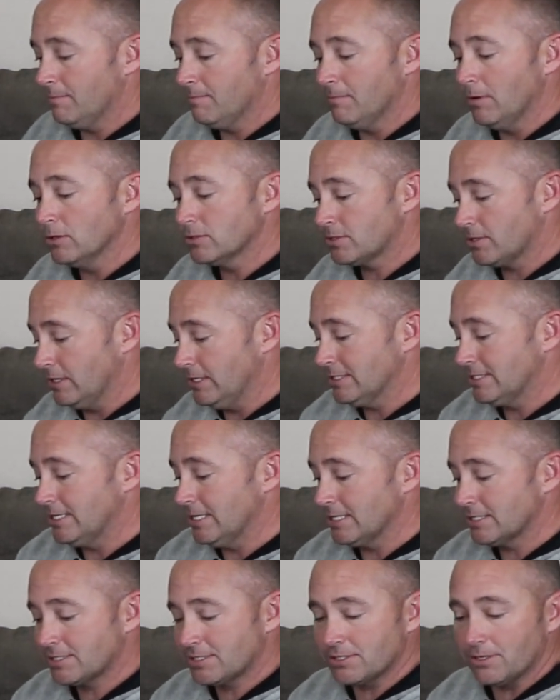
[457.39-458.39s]
Most of these
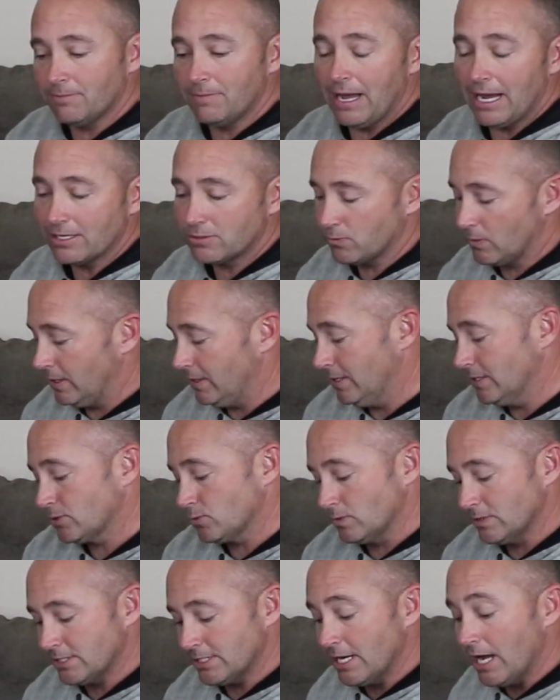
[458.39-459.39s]
discs are max weight.
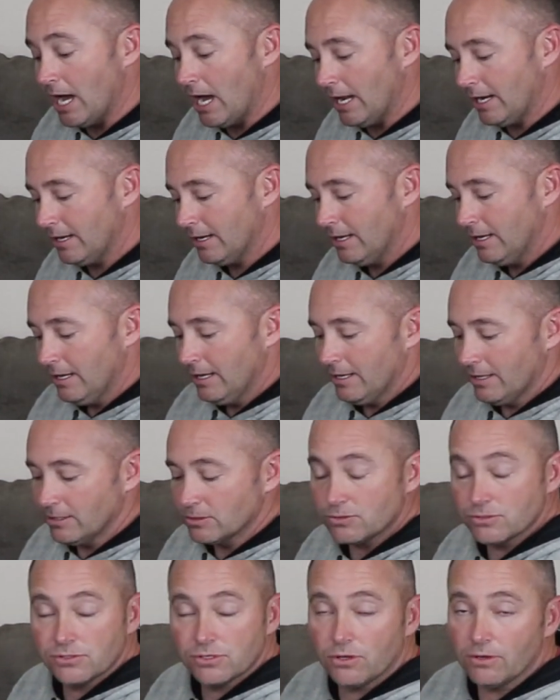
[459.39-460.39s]
This one's not.
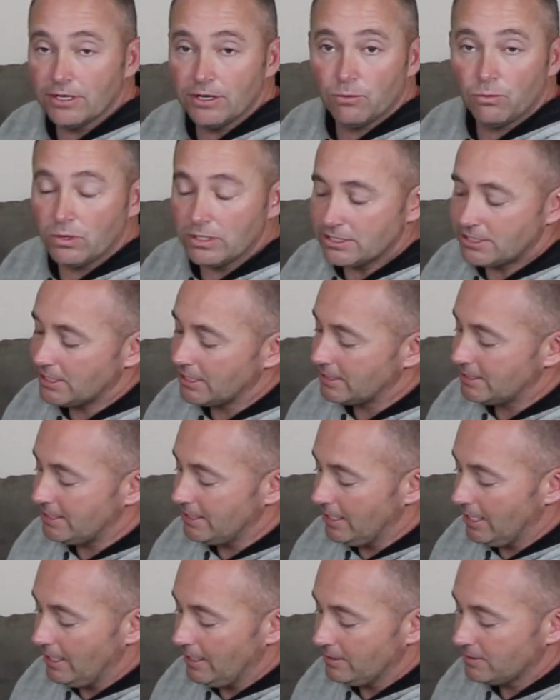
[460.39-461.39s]
This one's only a
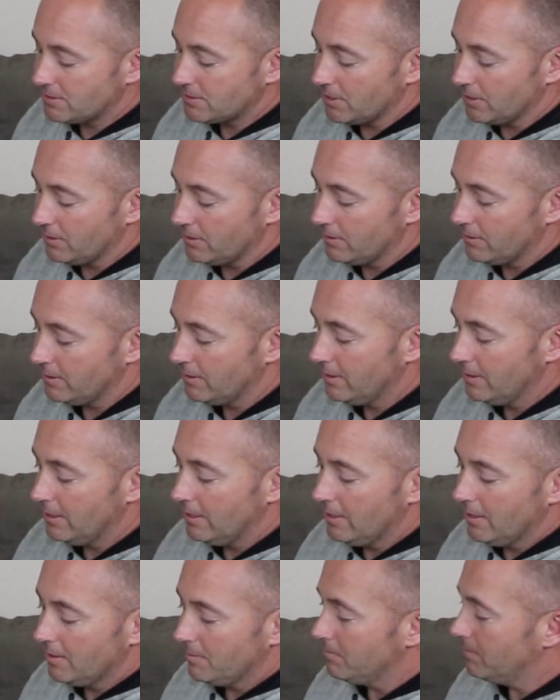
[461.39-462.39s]
168. So,
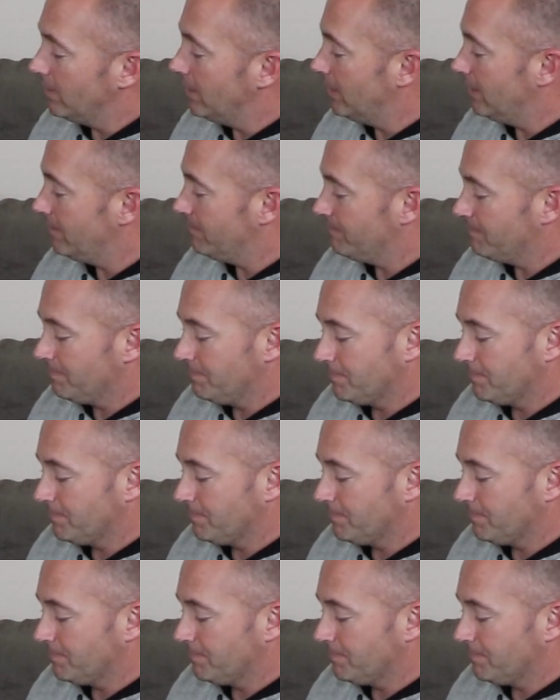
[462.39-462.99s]
but.